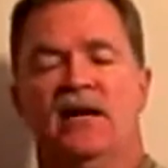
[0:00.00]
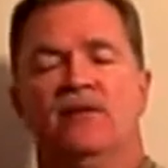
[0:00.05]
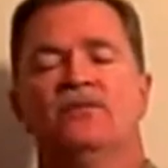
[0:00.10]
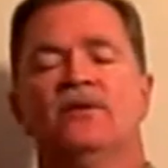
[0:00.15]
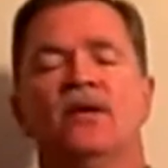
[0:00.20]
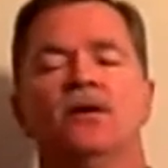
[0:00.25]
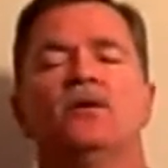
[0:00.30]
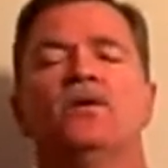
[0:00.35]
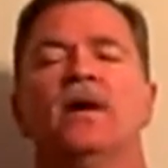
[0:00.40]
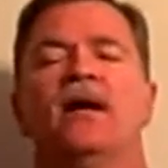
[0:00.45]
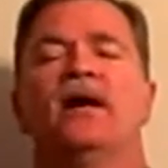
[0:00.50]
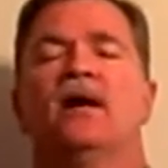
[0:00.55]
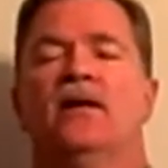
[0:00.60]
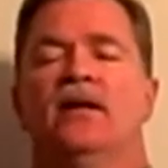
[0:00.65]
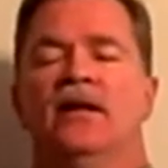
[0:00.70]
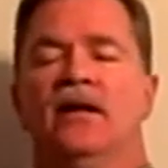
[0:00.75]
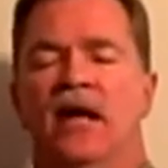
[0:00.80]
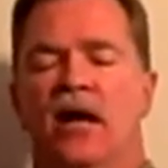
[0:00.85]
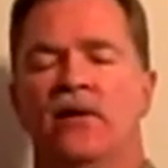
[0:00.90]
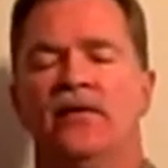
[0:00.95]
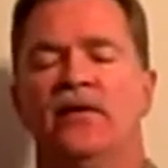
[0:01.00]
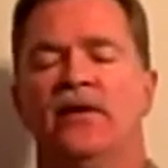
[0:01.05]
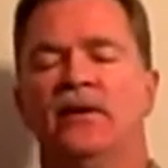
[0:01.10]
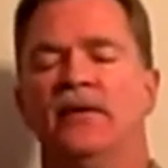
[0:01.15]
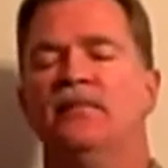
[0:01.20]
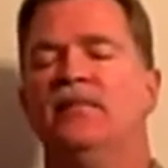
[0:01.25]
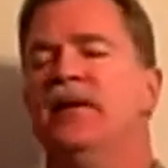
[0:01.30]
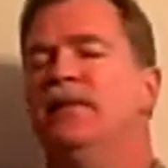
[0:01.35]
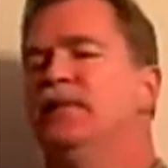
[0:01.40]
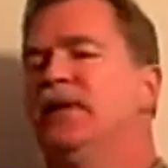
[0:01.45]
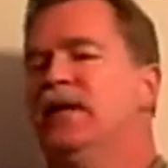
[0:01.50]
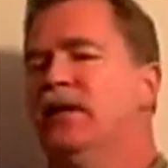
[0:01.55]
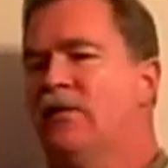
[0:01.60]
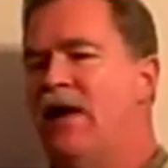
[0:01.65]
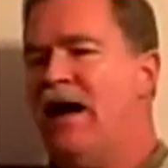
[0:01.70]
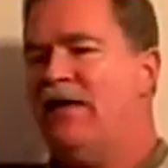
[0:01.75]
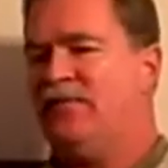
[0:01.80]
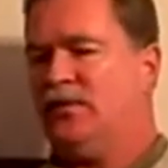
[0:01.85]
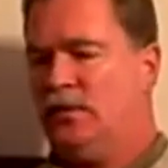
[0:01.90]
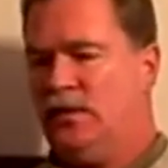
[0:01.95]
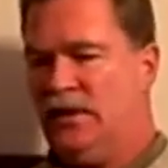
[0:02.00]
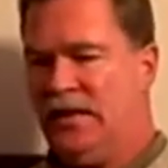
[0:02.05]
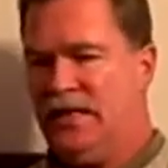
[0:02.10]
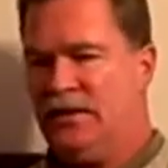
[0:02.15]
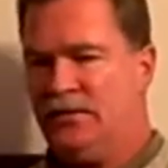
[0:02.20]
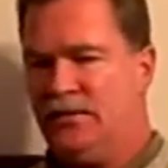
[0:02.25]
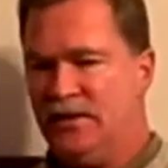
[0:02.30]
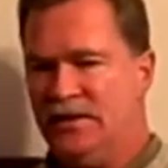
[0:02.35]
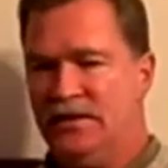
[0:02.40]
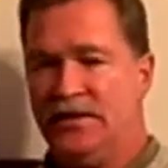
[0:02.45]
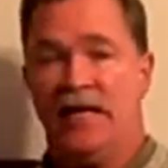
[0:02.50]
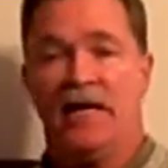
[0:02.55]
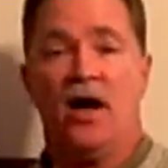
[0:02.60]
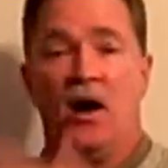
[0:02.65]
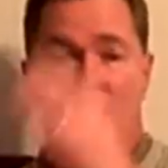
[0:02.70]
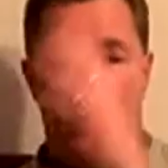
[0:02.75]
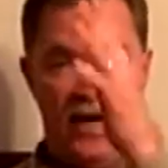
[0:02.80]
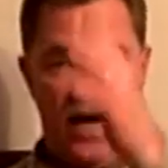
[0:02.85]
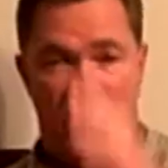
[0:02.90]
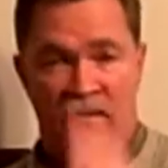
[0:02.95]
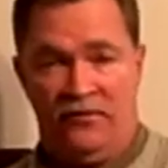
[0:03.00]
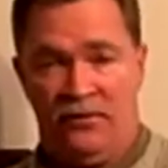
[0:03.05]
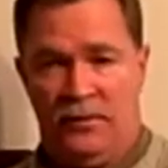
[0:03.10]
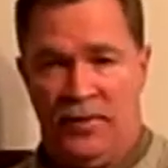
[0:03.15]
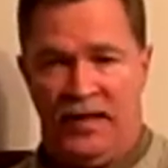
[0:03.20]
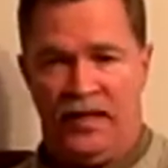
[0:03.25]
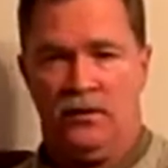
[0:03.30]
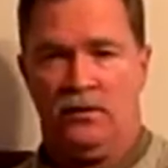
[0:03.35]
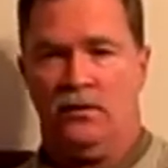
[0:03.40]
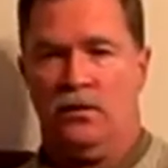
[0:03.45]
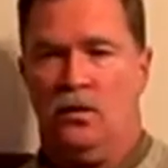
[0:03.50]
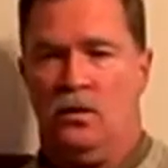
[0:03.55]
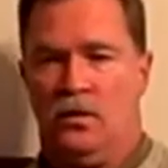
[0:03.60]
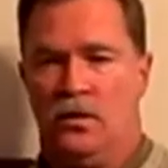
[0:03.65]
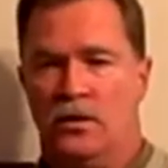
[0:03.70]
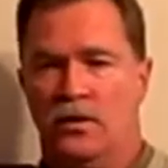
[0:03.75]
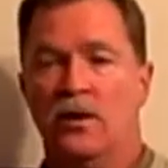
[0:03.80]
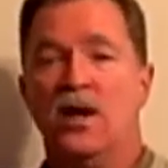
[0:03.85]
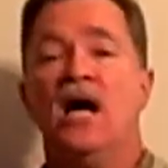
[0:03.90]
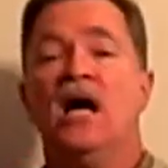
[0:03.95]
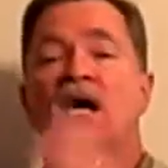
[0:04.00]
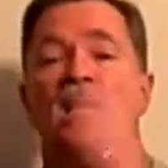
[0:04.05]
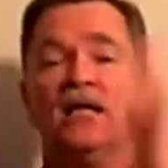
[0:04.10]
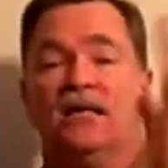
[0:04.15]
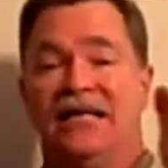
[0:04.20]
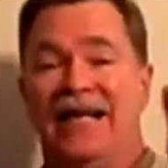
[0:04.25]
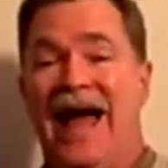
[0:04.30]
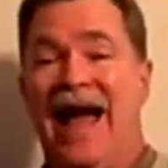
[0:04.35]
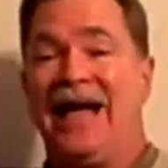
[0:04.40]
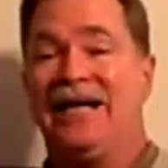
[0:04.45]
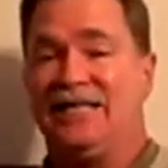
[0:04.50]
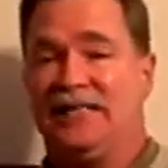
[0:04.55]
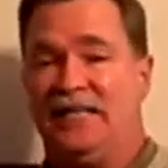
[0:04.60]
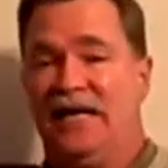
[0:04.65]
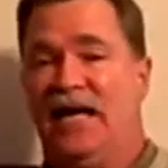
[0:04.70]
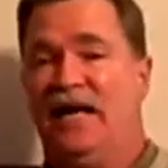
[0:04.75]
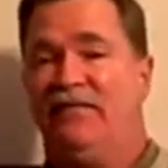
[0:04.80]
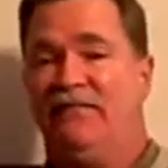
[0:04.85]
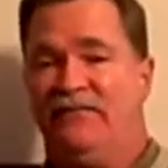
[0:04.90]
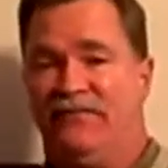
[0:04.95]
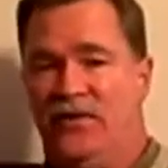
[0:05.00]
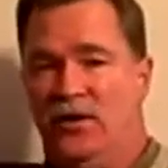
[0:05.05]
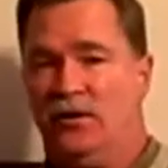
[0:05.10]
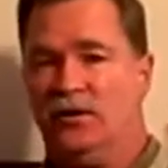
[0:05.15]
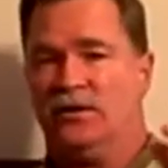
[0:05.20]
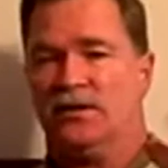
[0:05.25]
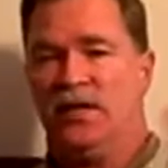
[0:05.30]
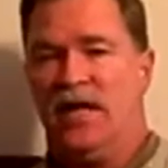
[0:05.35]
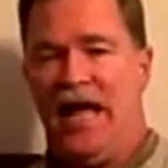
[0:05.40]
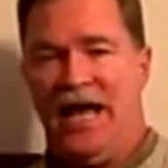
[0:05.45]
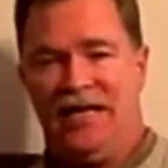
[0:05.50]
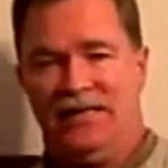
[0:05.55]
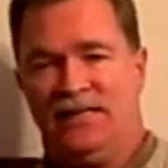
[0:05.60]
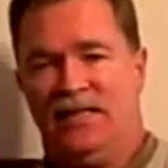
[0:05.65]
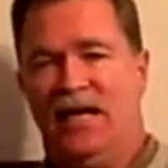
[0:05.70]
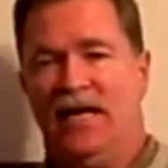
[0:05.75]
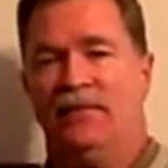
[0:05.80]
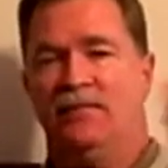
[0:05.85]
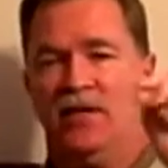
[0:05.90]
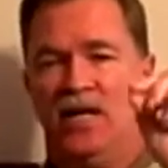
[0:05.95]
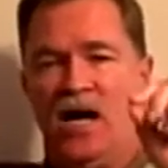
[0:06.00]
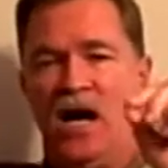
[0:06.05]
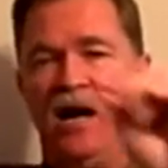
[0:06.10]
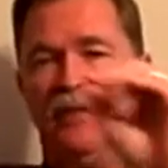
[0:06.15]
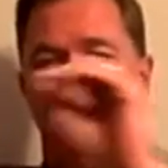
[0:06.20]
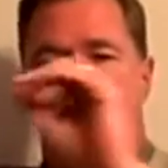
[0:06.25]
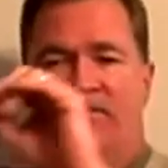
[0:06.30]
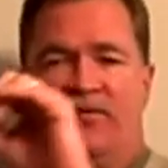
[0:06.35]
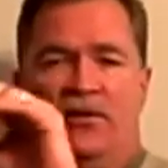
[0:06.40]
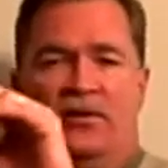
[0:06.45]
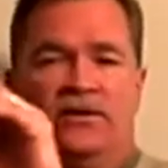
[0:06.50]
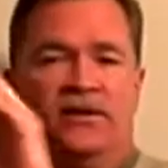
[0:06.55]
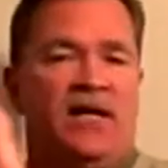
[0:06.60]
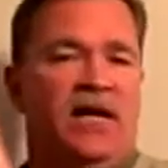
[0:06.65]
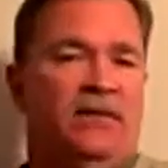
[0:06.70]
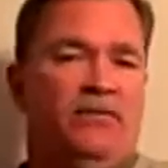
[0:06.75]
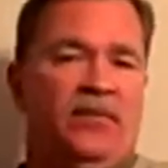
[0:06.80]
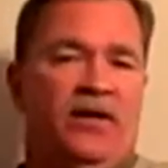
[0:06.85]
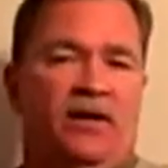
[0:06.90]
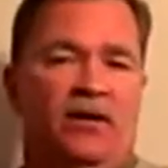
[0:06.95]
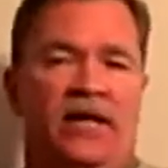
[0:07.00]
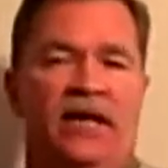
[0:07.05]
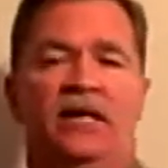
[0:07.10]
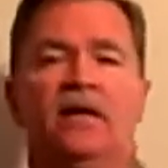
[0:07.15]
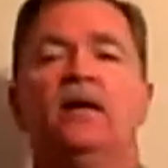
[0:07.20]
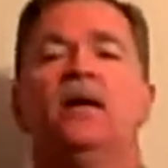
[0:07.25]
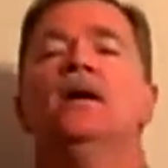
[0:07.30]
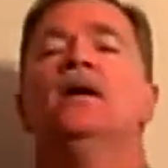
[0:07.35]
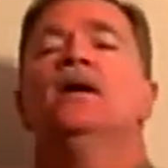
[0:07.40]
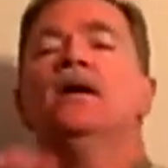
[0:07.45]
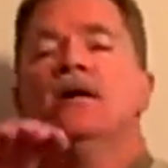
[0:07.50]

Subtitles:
Now, real quick on the bibliographical entries, they go in alphabetical order: last name first, last name, comma, first name, period,